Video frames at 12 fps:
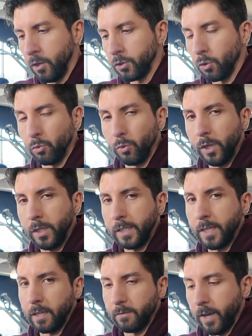So really
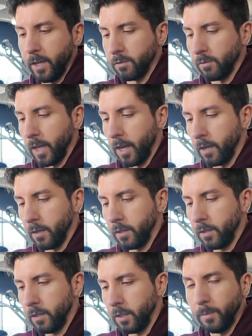take advantage of that
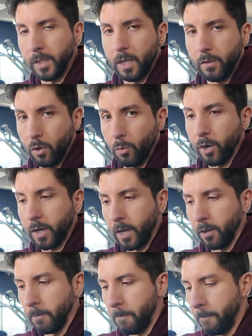in the beginning of your
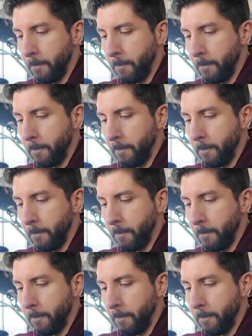workout.